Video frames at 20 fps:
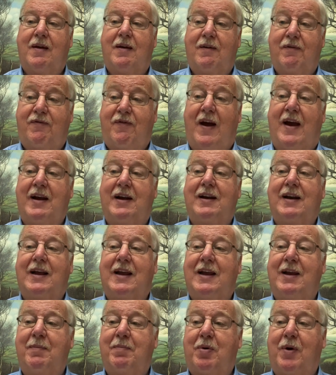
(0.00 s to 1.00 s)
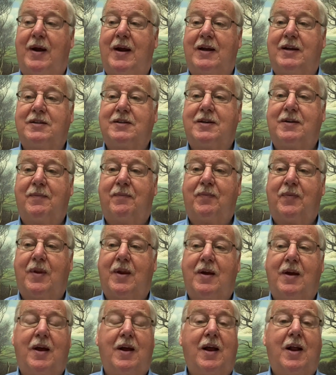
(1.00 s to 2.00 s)
Finally, he prays,
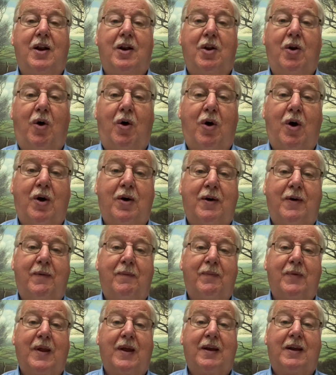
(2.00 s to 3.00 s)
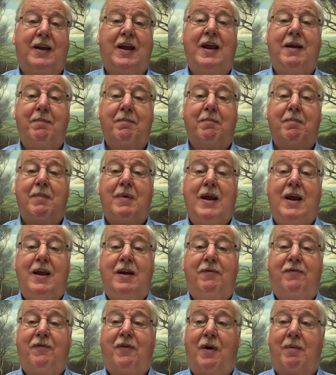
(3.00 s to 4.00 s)
Lord, Keep
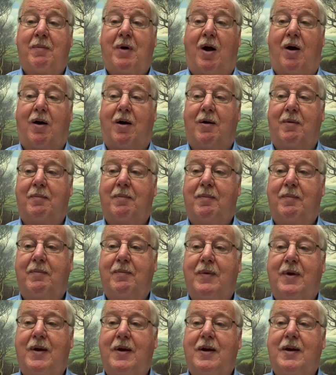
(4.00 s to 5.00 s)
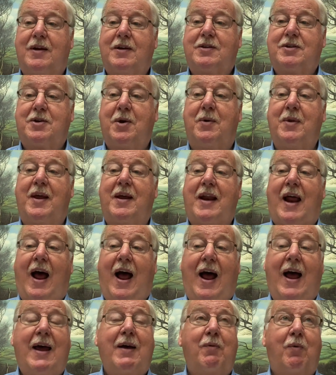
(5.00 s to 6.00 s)
me from harm so that
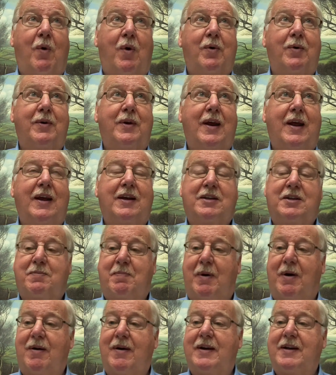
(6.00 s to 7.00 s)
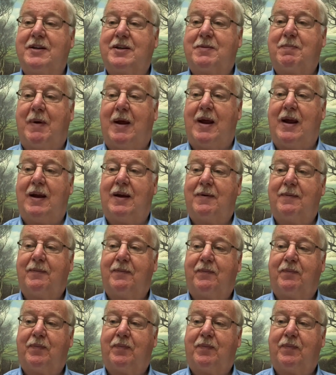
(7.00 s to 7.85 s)
I won't experience pain.